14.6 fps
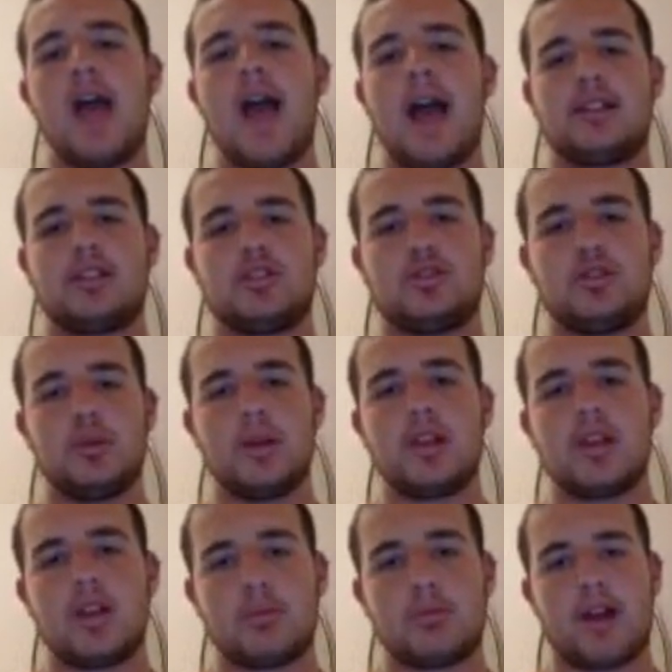and just doing
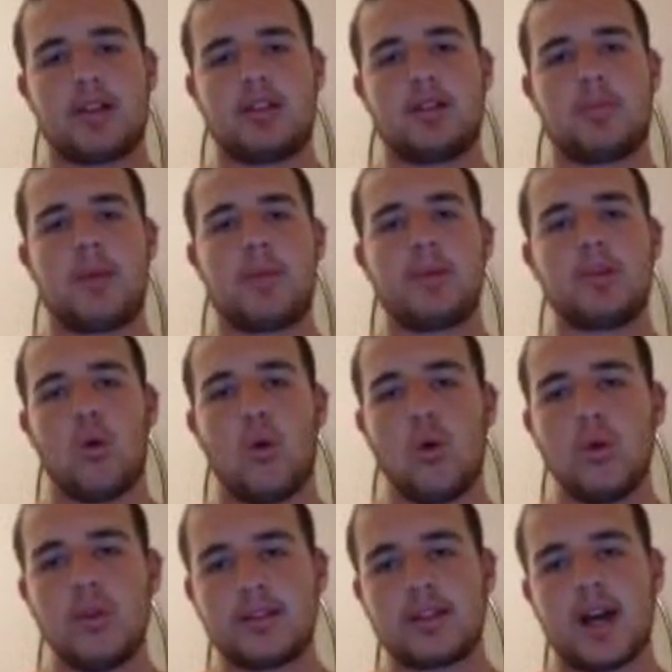those practice papers
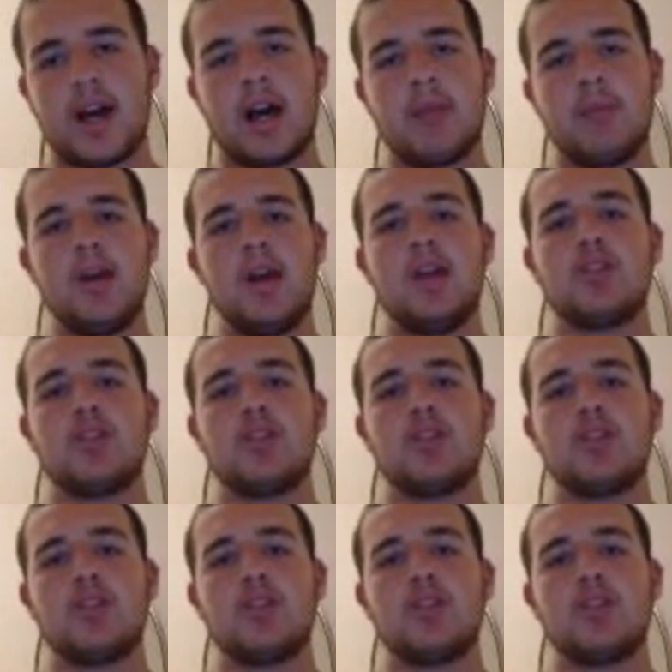all the time,